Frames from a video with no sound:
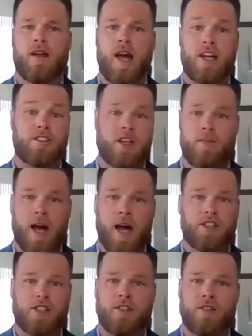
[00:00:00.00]
As you can
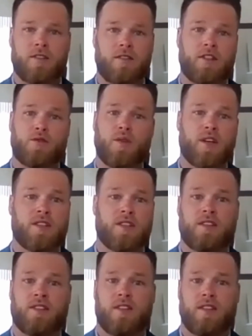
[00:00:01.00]
imagine, this
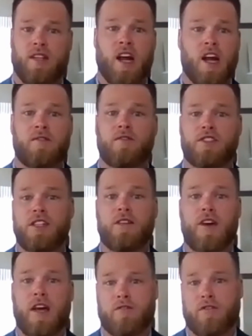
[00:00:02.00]
was an unforeseen
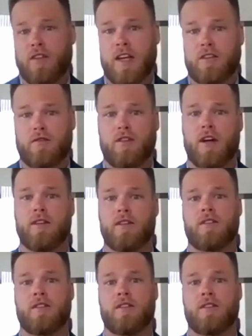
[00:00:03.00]
event for the dental fund.